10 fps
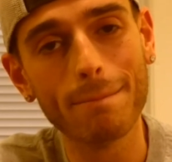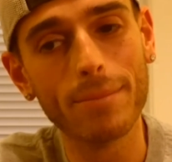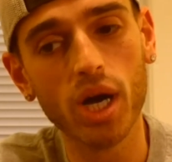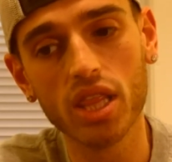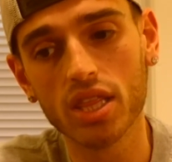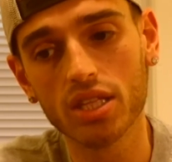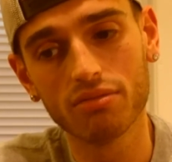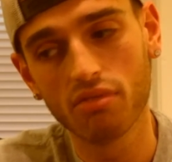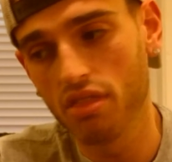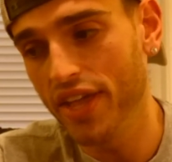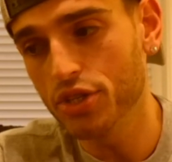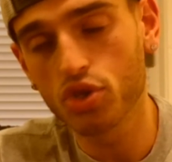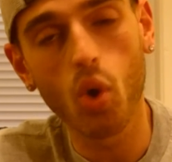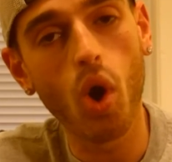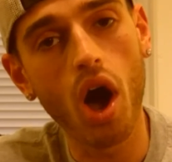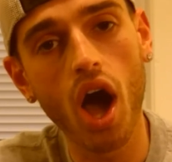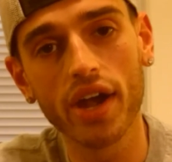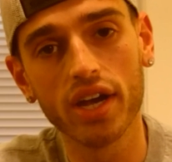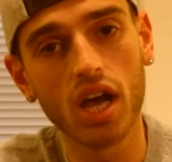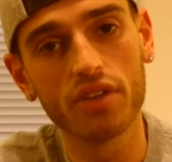but they just go on
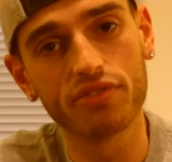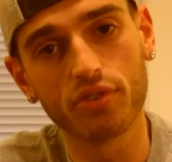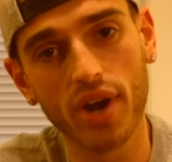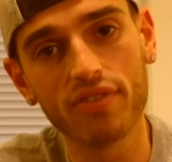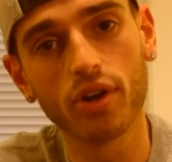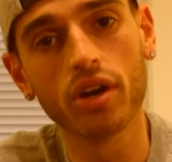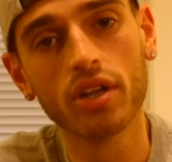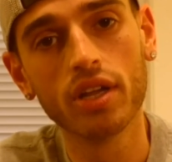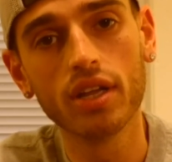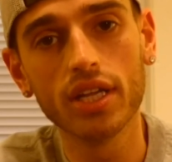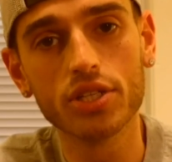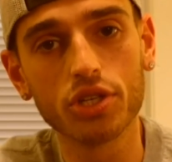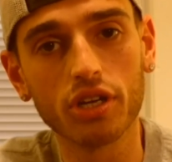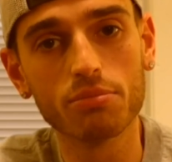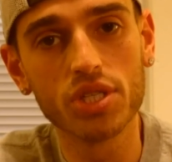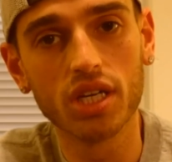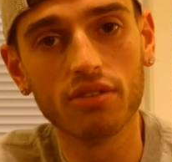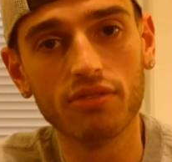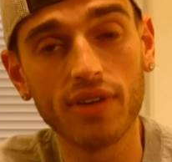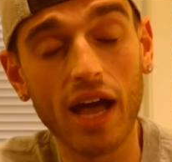and on forever in terms
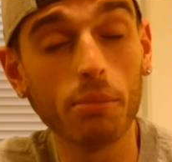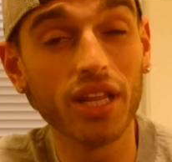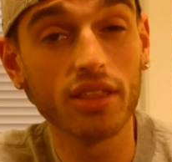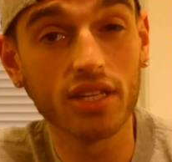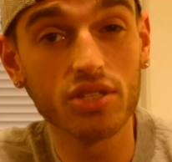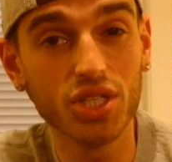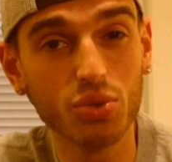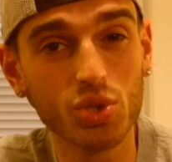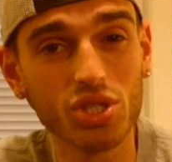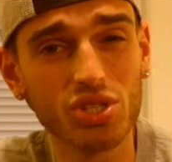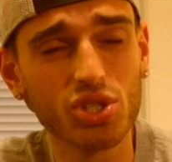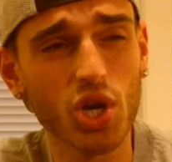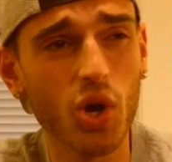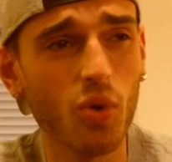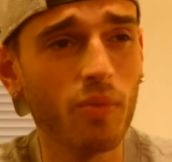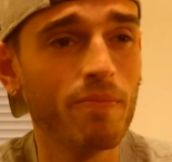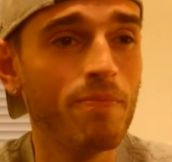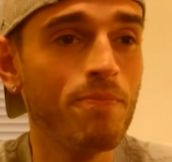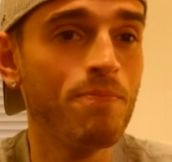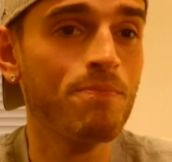of how many things he uses. So
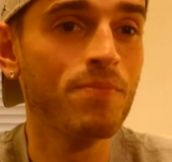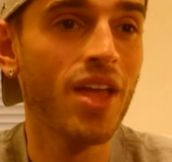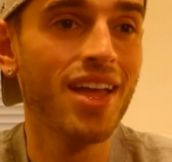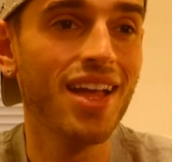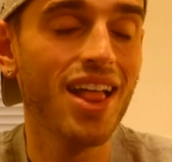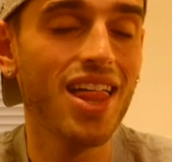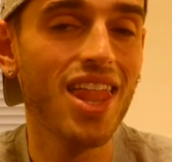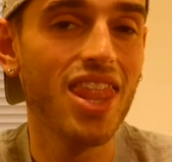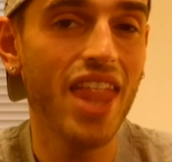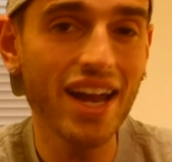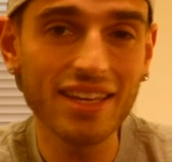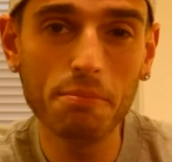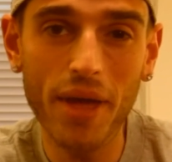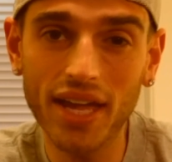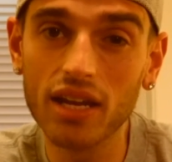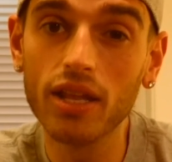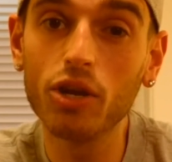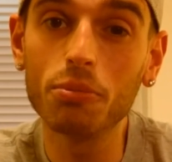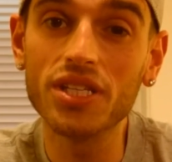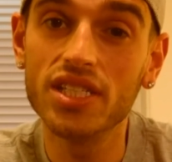that can make it a
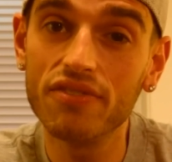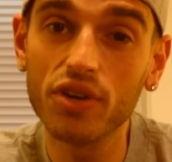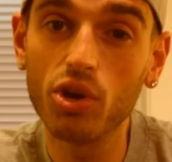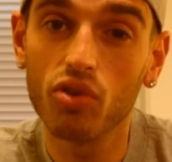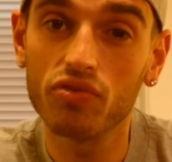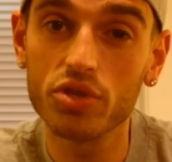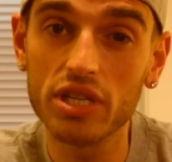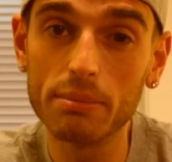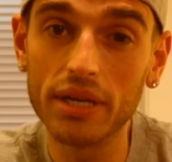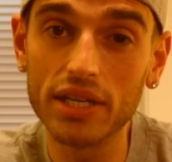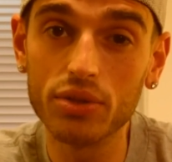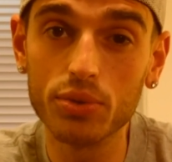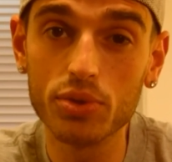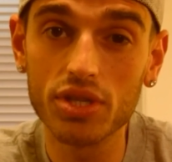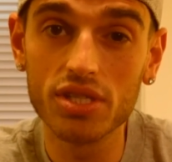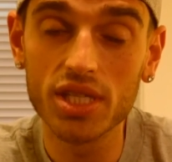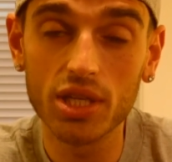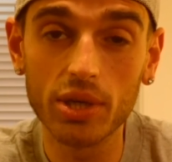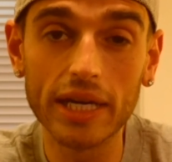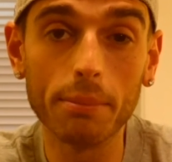little bit difficult for somebody who's
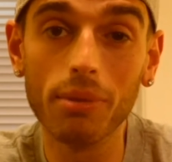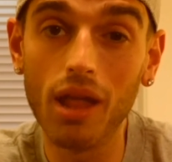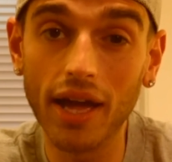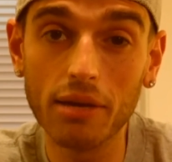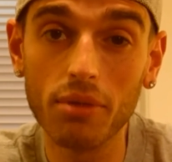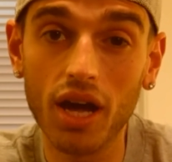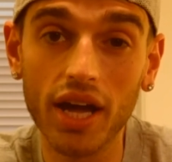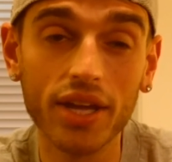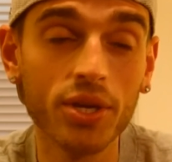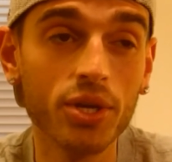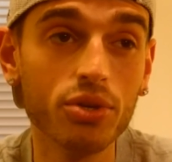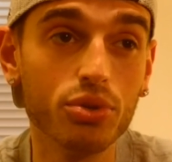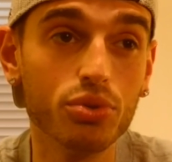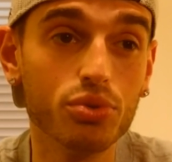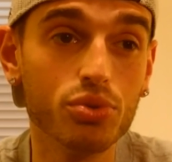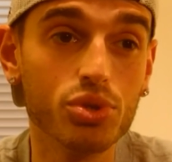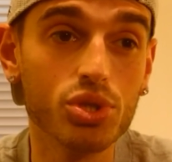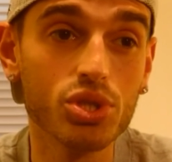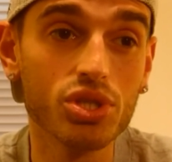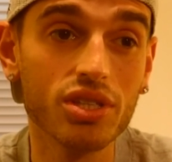considering a blind buy,
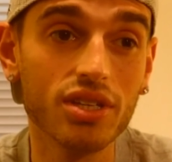who's